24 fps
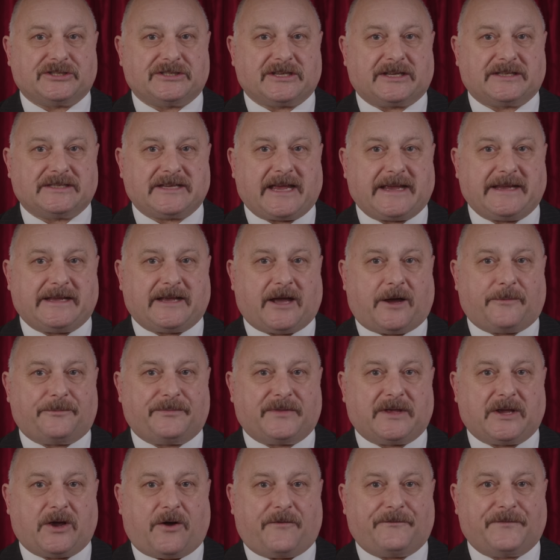to take up
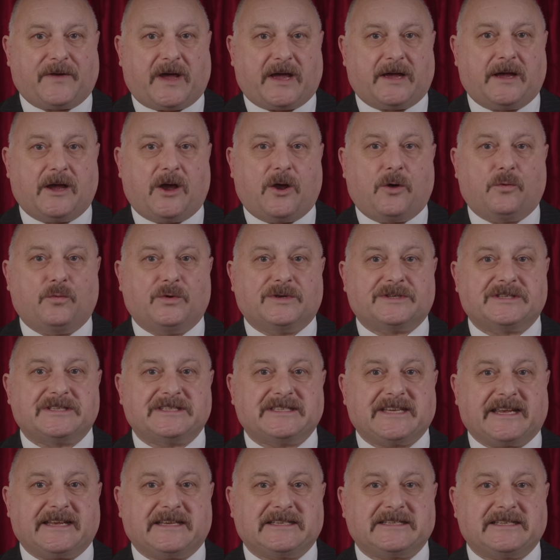the offer was
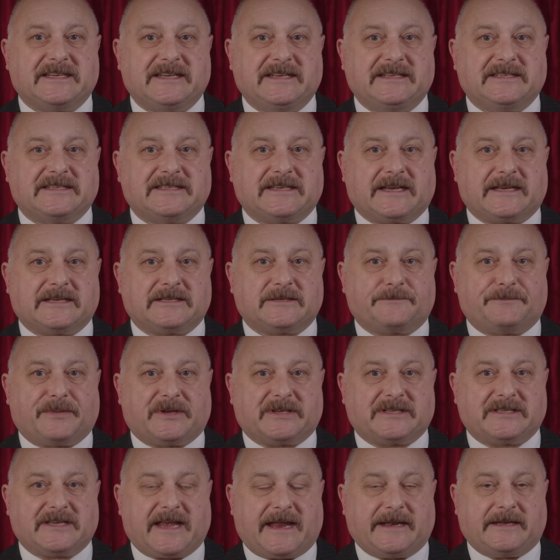
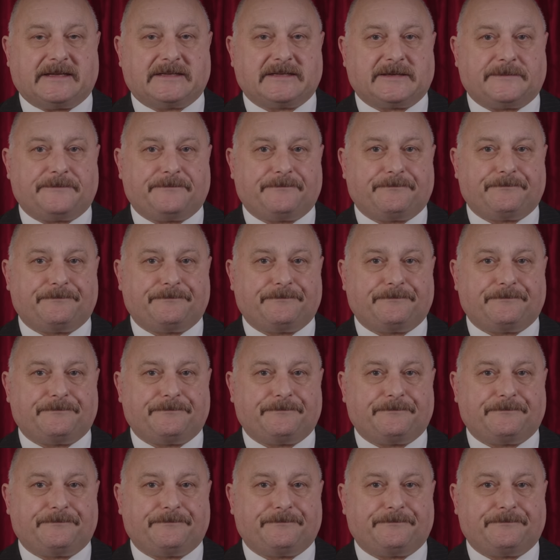66%.